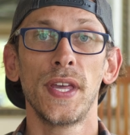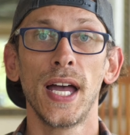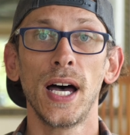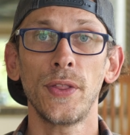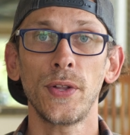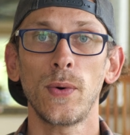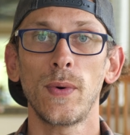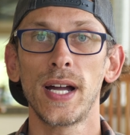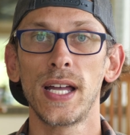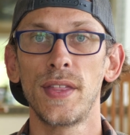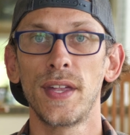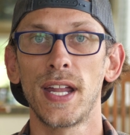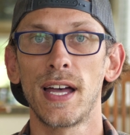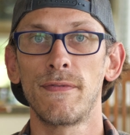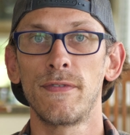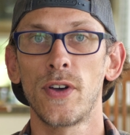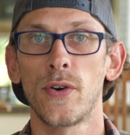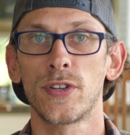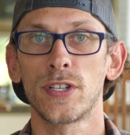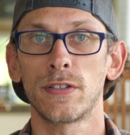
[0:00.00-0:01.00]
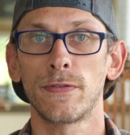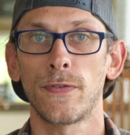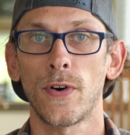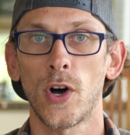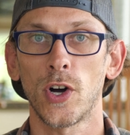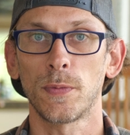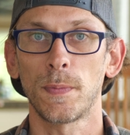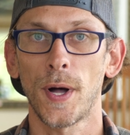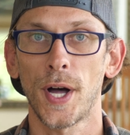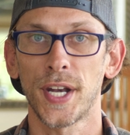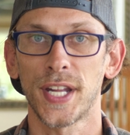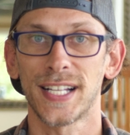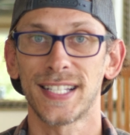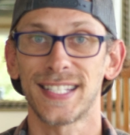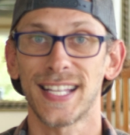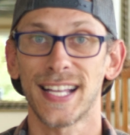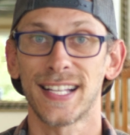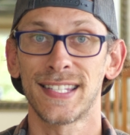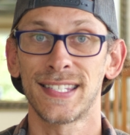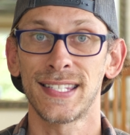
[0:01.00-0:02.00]
The other way that I've noticed
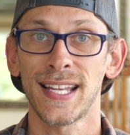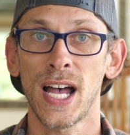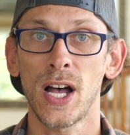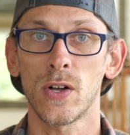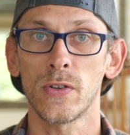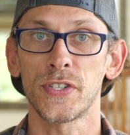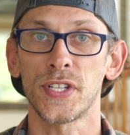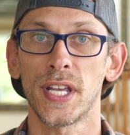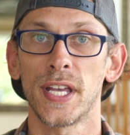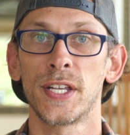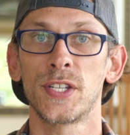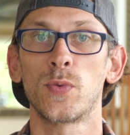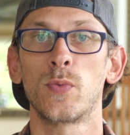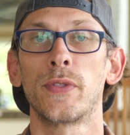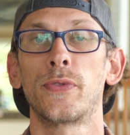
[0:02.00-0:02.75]
fogponics excels is